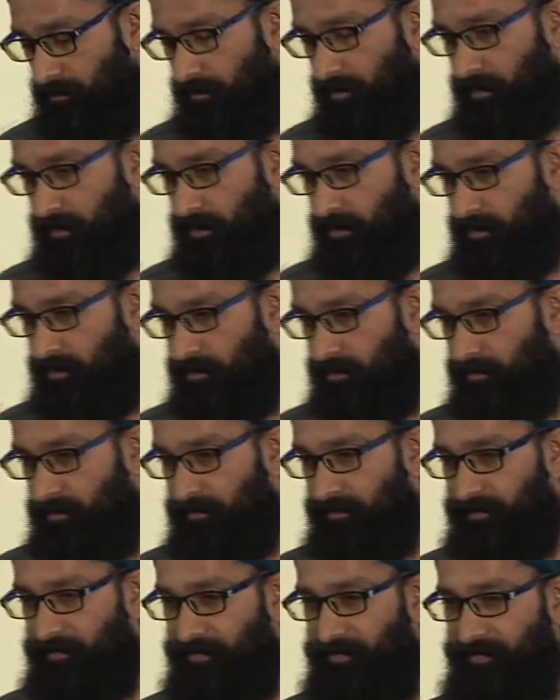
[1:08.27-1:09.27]
Hello.
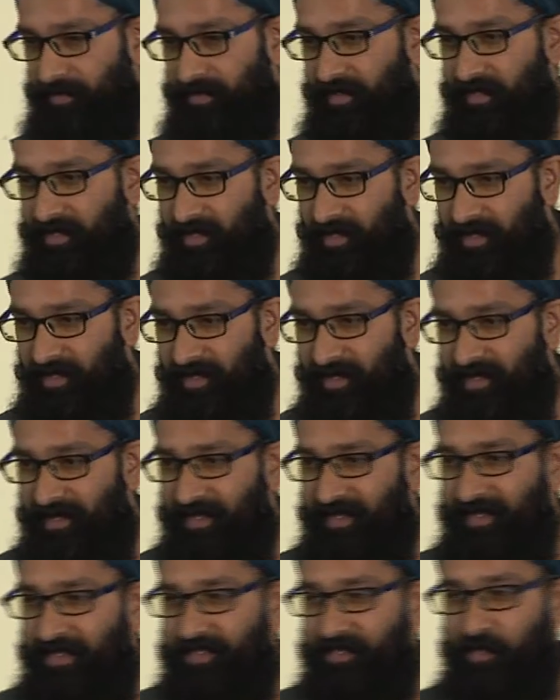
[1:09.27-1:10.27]

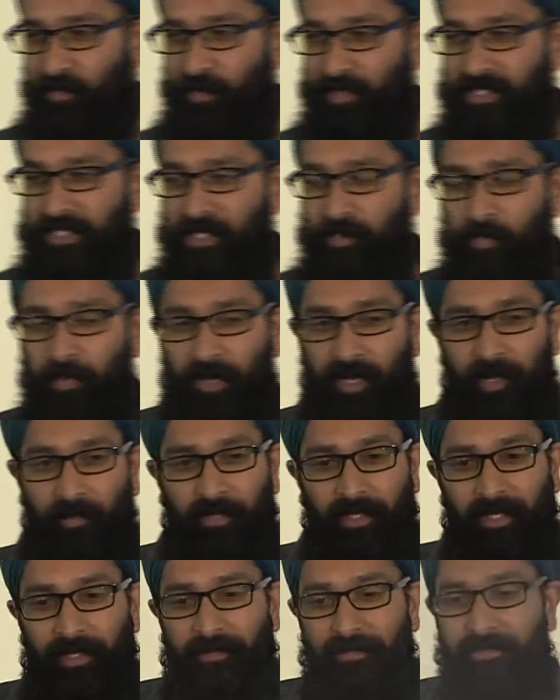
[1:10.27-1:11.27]
So what's the
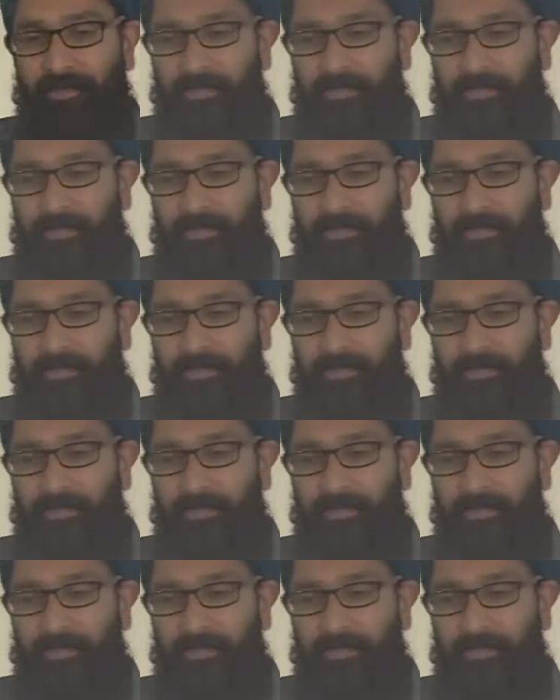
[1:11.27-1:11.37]
problem?